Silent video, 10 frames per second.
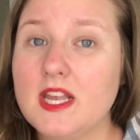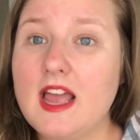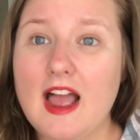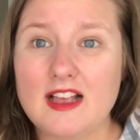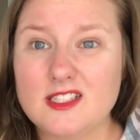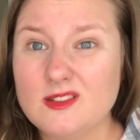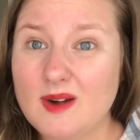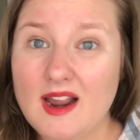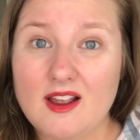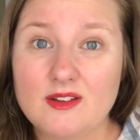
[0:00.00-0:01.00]
ask
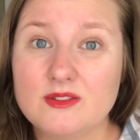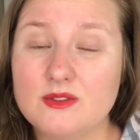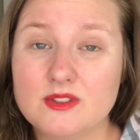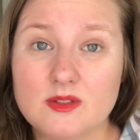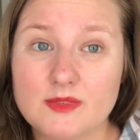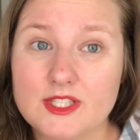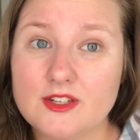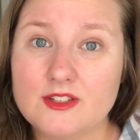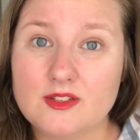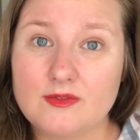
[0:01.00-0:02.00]
around, do some
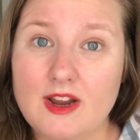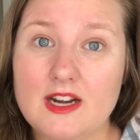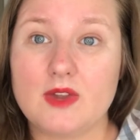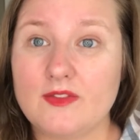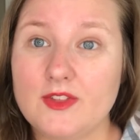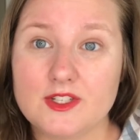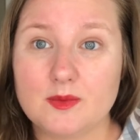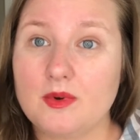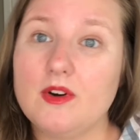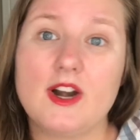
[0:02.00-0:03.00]
research to find out if there's a
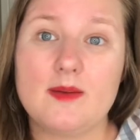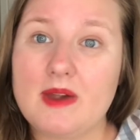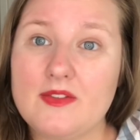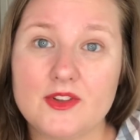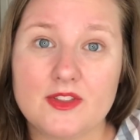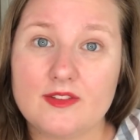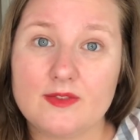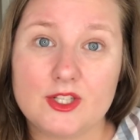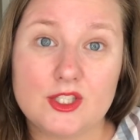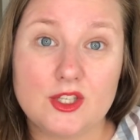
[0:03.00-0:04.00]
program out there that
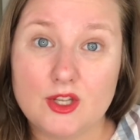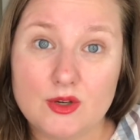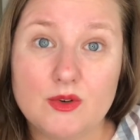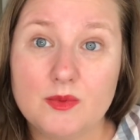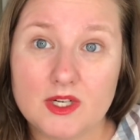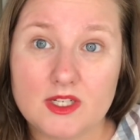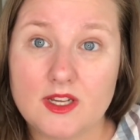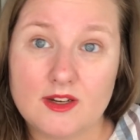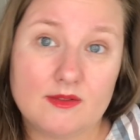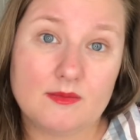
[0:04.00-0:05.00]
fits you
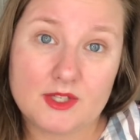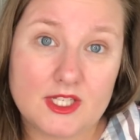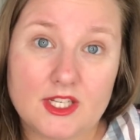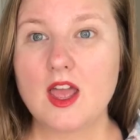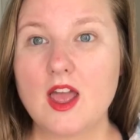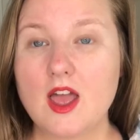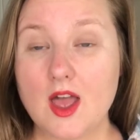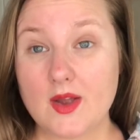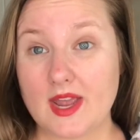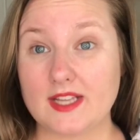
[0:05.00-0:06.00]
in particular.
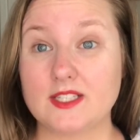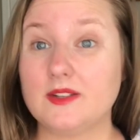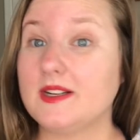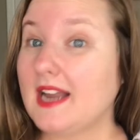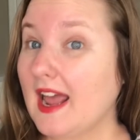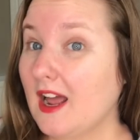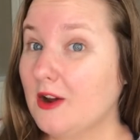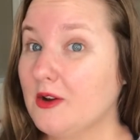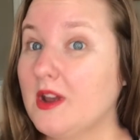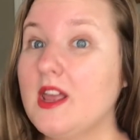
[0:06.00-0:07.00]
Okay, so
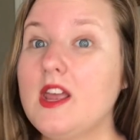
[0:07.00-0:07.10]
now